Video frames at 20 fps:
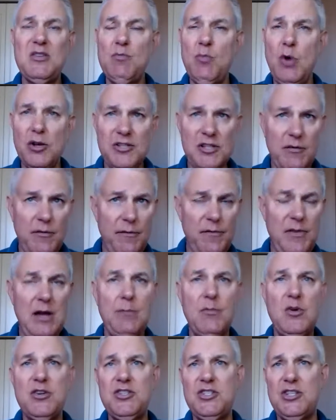Most of
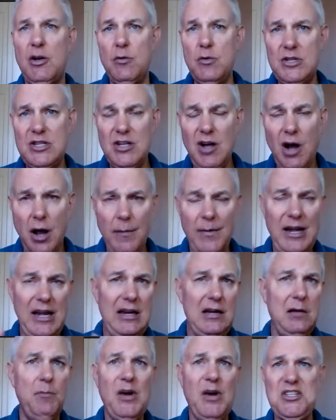them are so
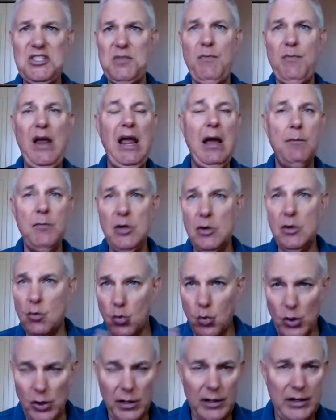dominated by spam, you're
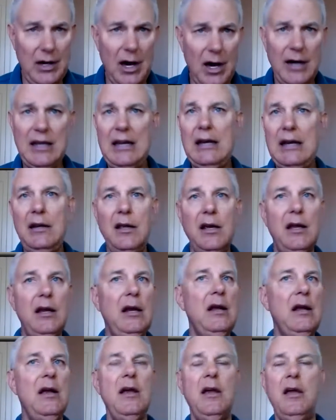really not going to get
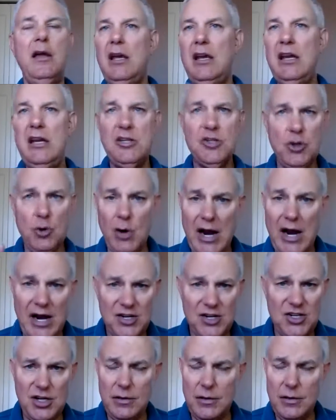any
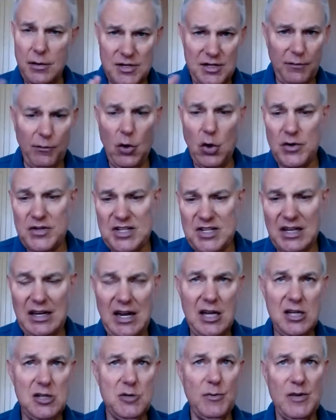traction there as far as
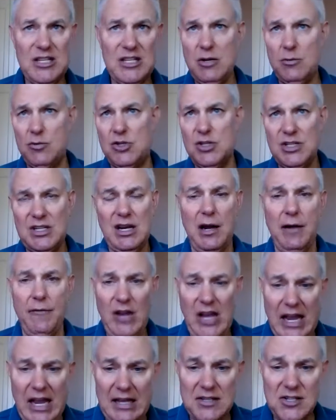engagement. So just kind of
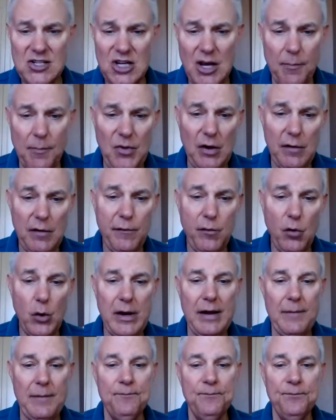a heads up there for
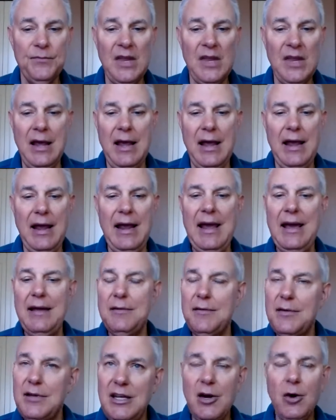you.
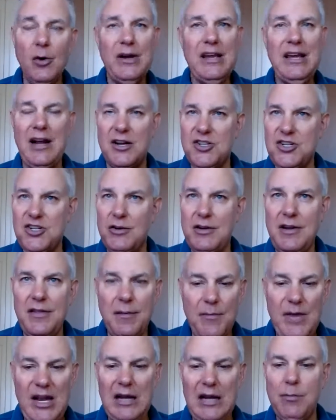And, again, I showed you
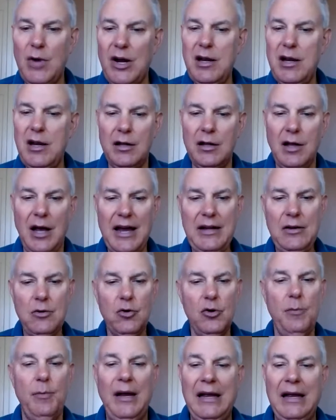the Make Money Online
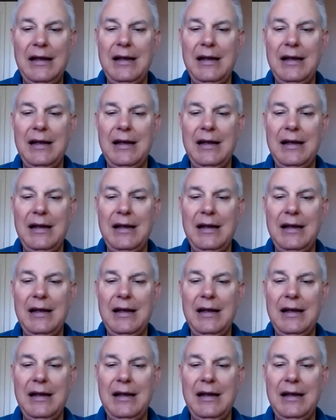group.